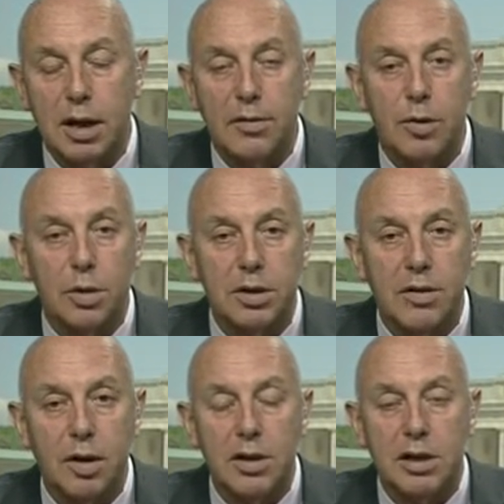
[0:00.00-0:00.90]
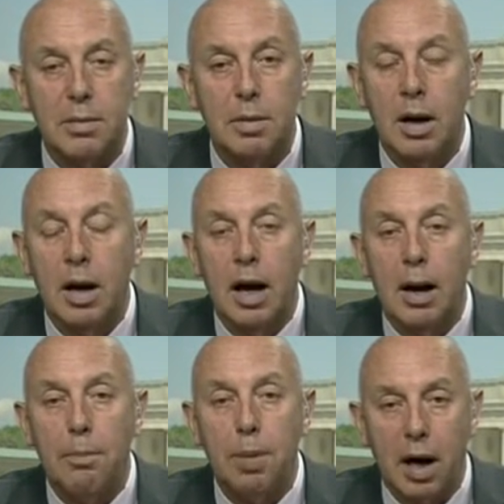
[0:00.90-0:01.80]
And, of course, they've only seen
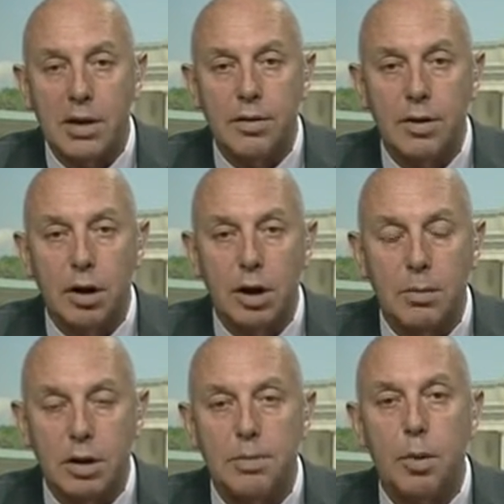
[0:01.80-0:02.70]
part of the documents.